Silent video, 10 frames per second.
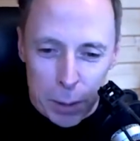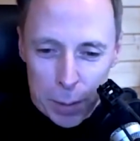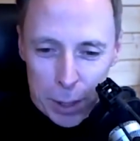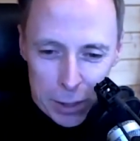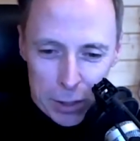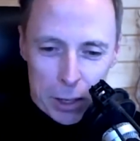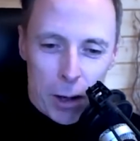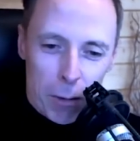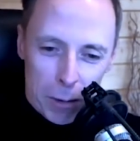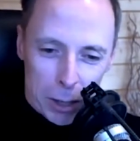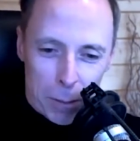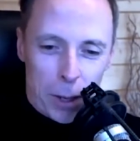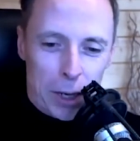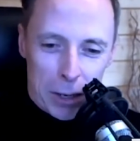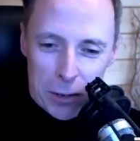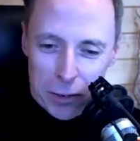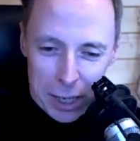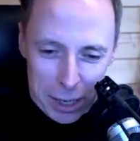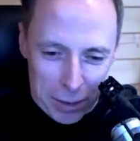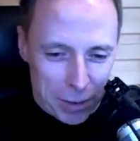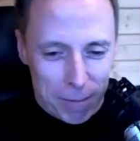bars and you hold your body straight out.